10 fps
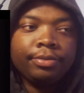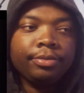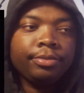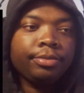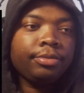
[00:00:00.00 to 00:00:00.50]

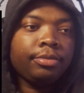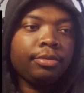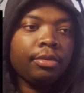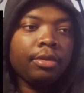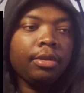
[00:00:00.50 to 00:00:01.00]

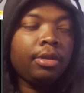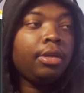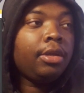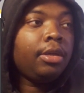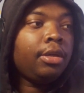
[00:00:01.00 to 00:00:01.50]

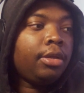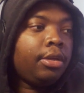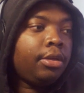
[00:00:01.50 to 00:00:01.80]
(silence)